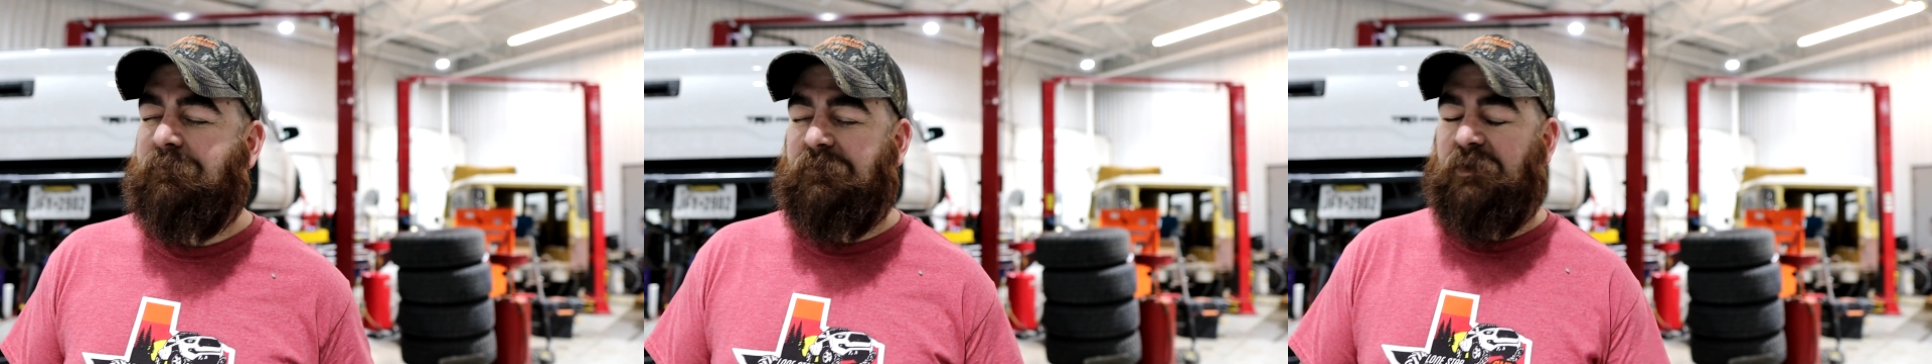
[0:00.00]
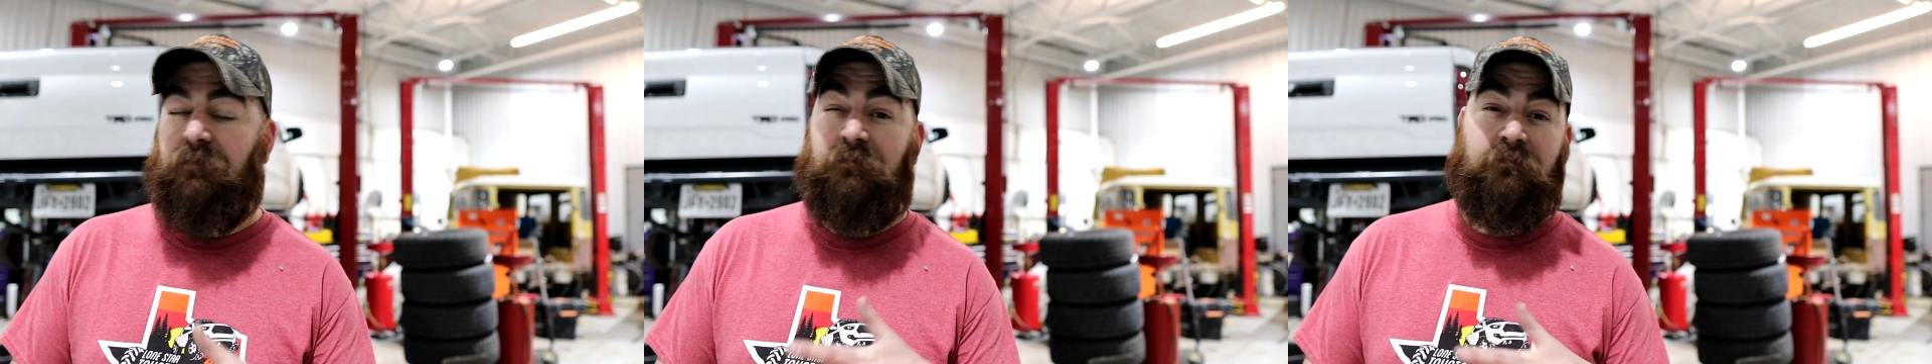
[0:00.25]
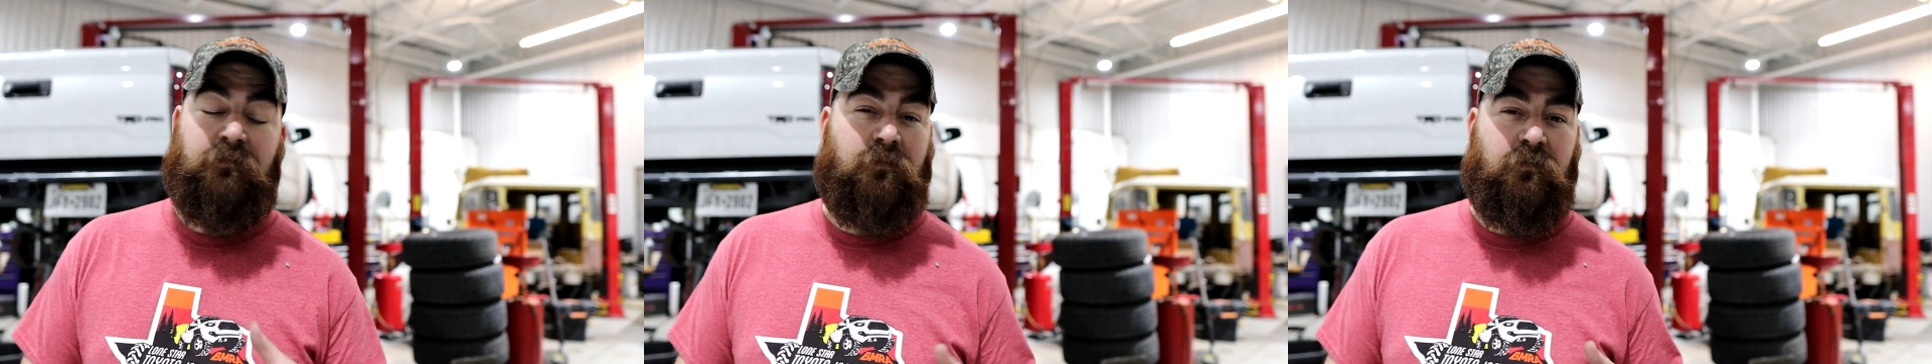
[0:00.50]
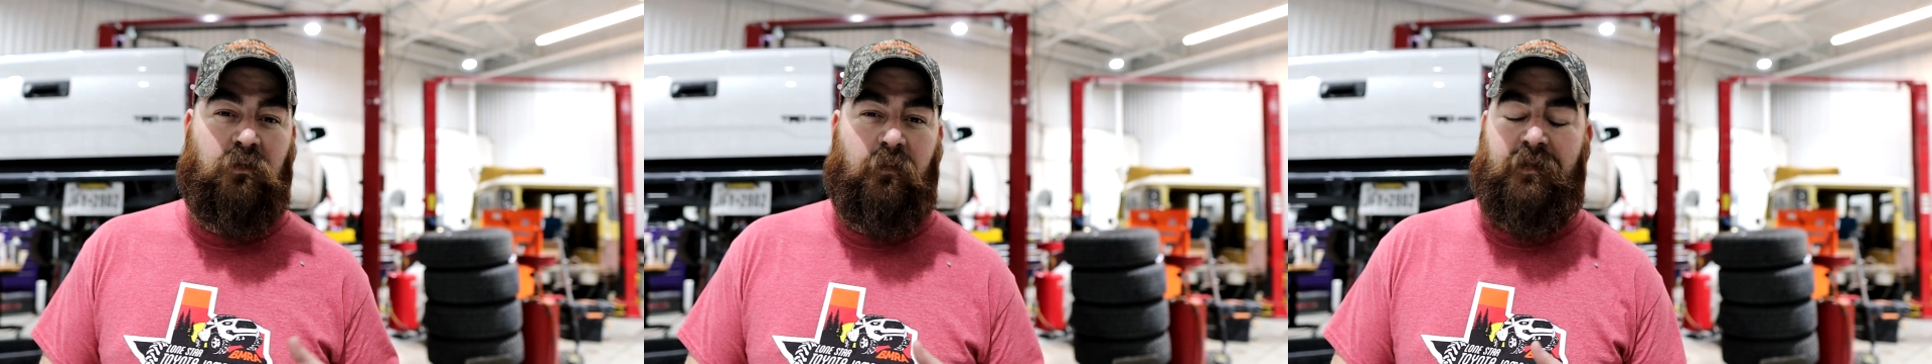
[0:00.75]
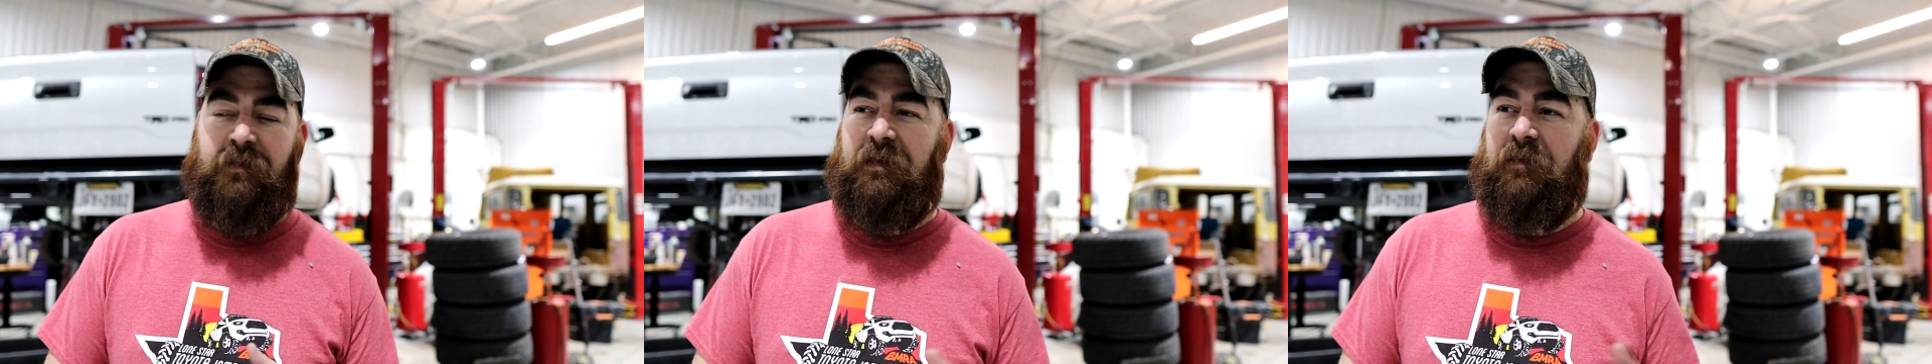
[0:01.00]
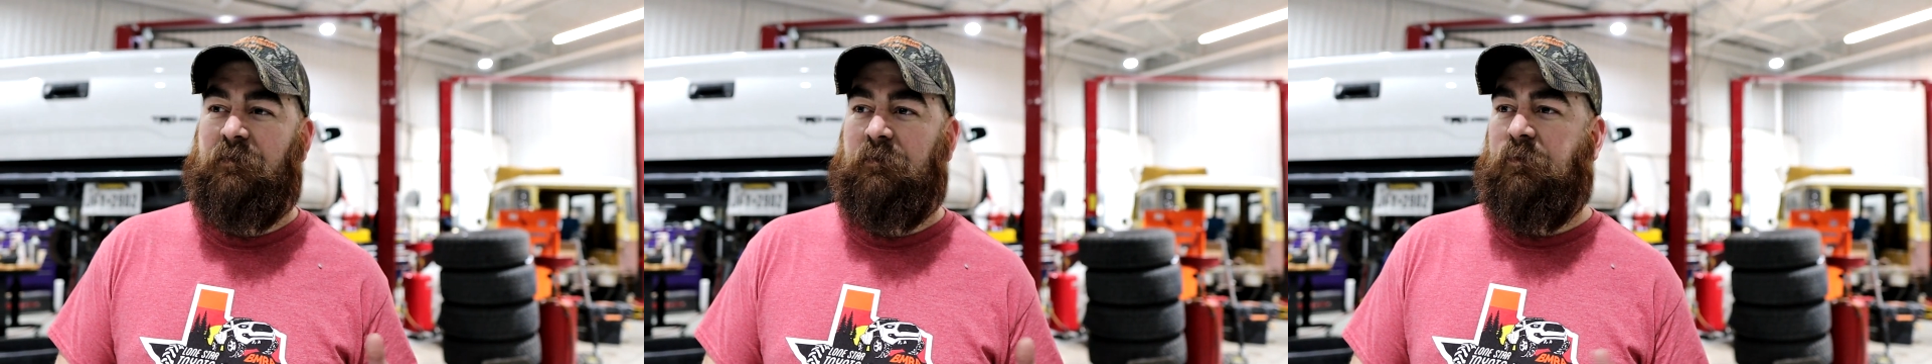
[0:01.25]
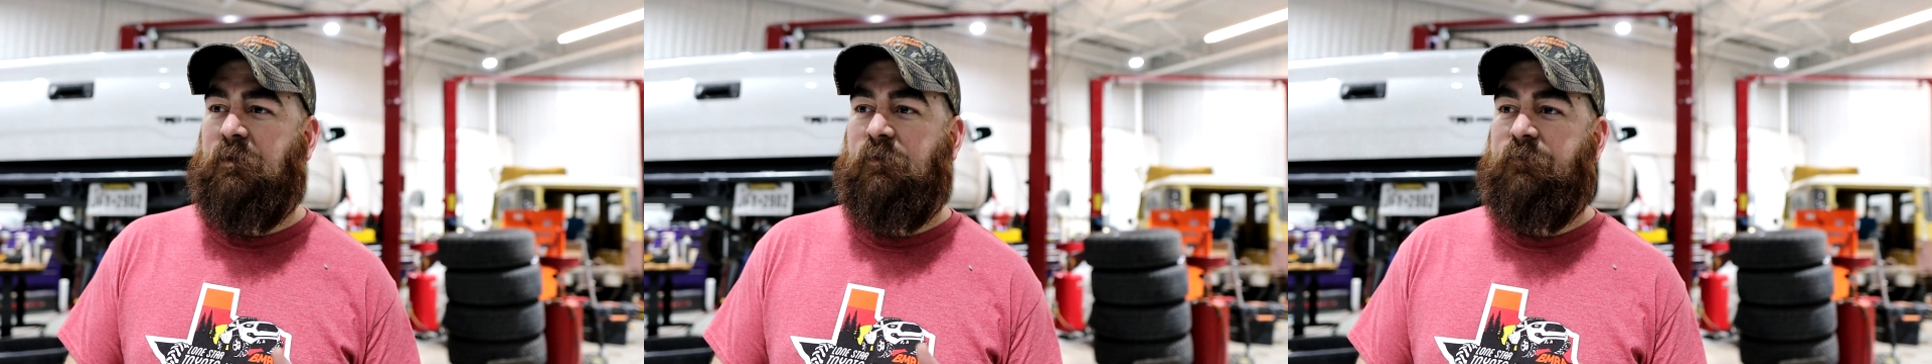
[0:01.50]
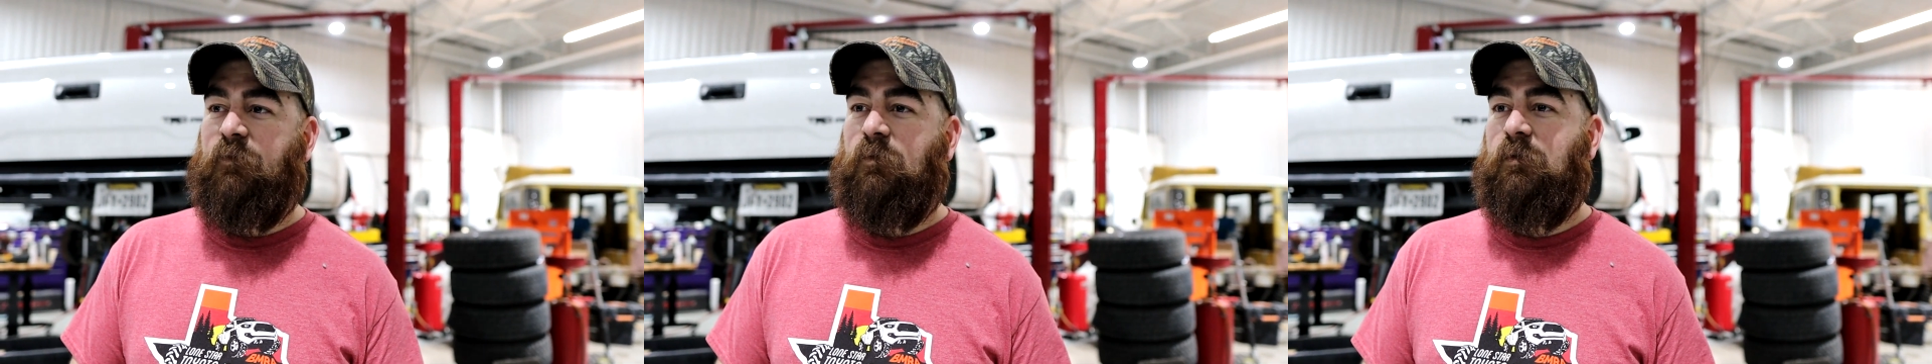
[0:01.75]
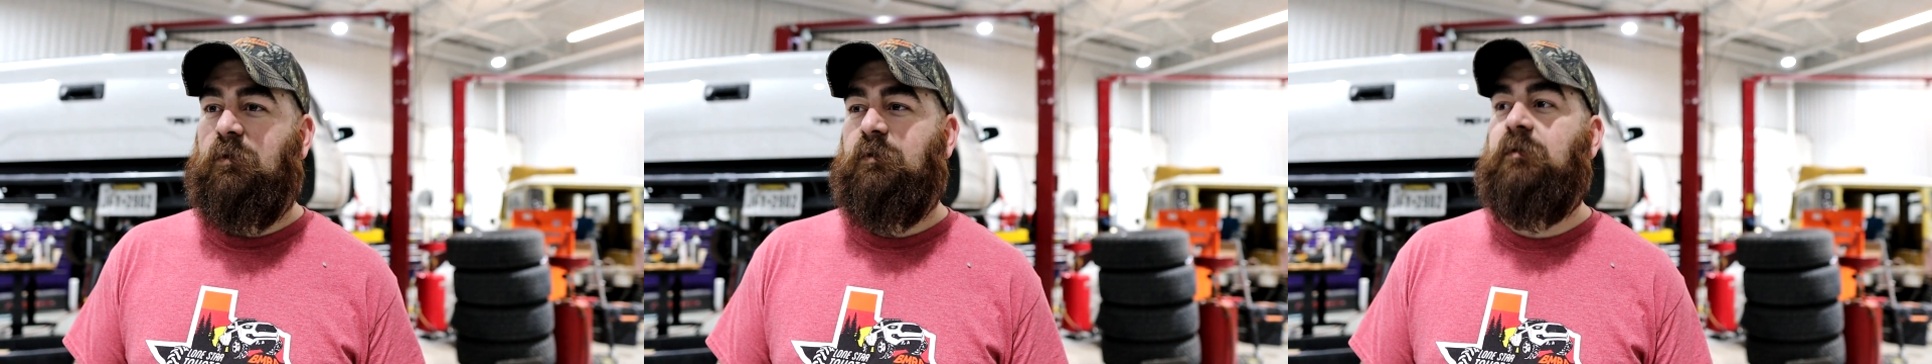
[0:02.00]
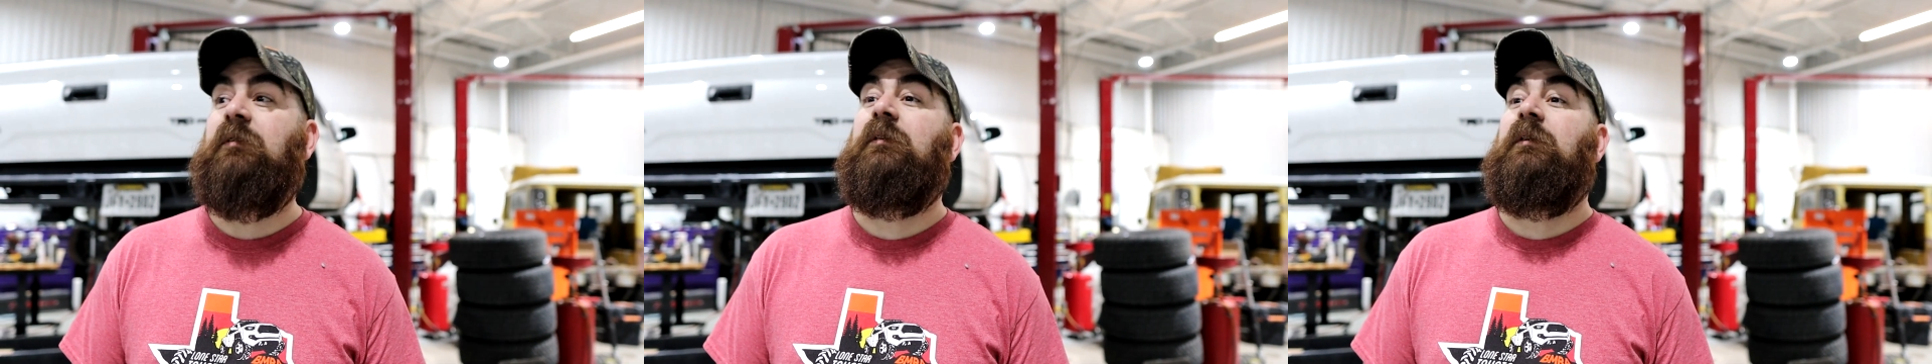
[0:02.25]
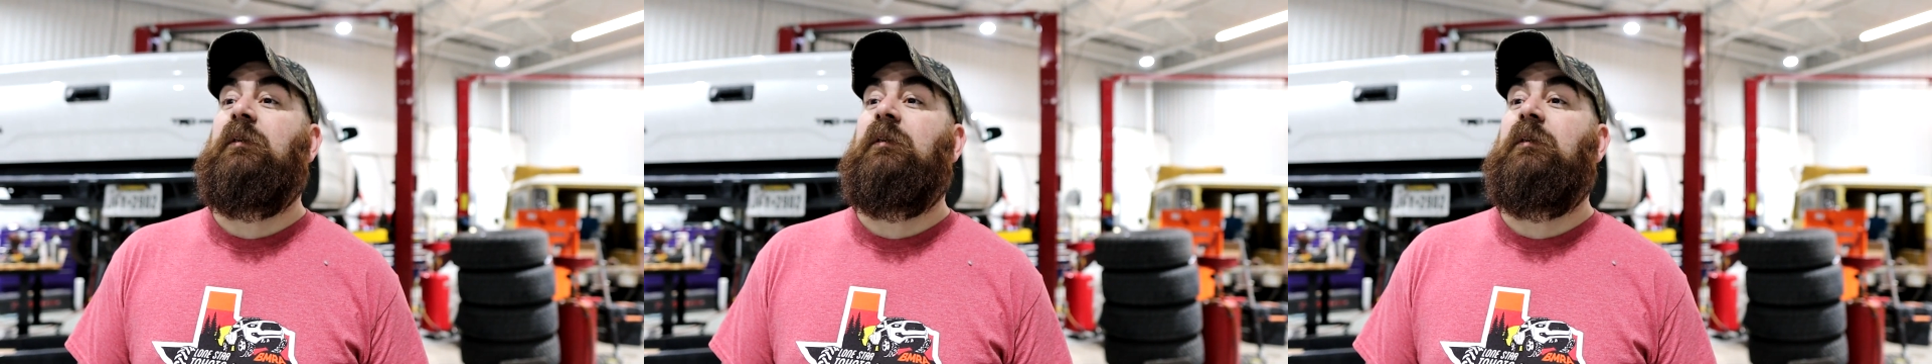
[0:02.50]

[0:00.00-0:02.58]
don't quote me on that, 3 or 4